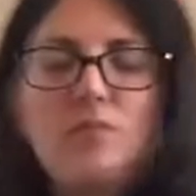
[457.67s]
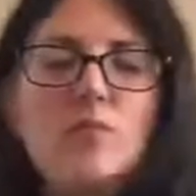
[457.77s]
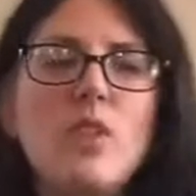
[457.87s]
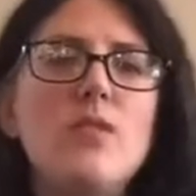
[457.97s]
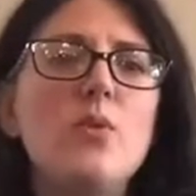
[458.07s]

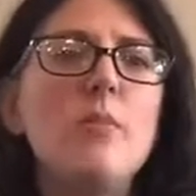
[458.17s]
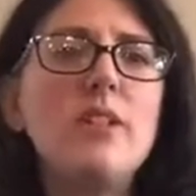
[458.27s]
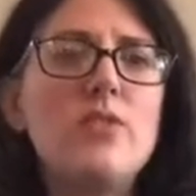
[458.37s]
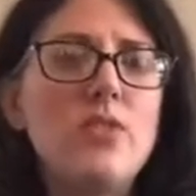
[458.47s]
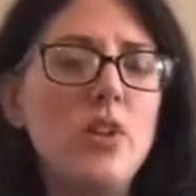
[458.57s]
So I'm
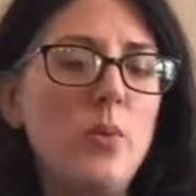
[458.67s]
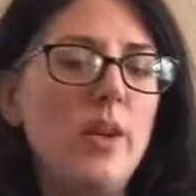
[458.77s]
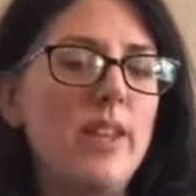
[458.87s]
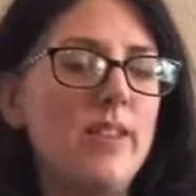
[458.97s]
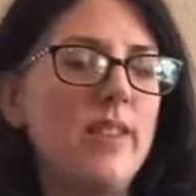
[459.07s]
going to start
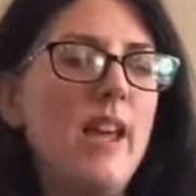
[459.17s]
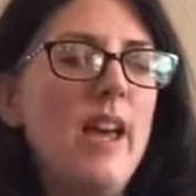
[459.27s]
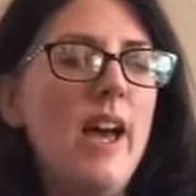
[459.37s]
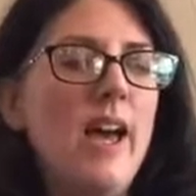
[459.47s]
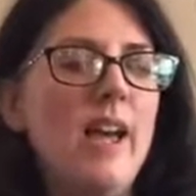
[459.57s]
with
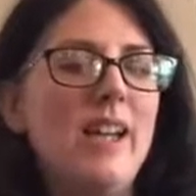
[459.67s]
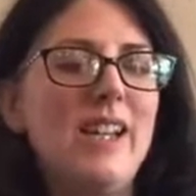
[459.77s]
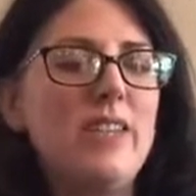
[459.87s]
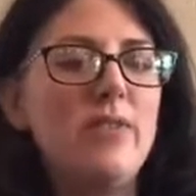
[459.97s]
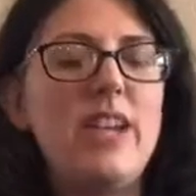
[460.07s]

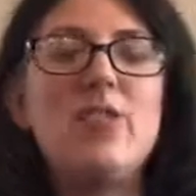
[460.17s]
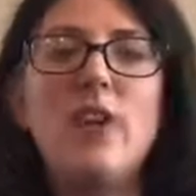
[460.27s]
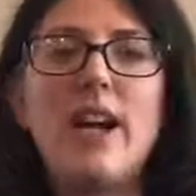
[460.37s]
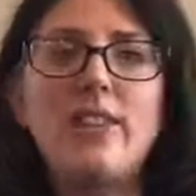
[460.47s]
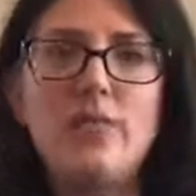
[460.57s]
kind of
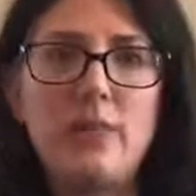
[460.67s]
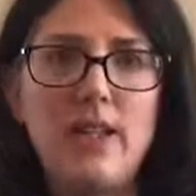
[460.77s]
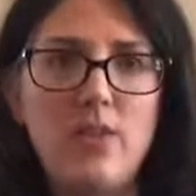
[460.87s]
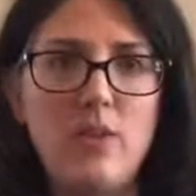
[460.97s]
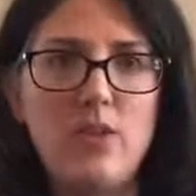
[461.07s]
interactive play that we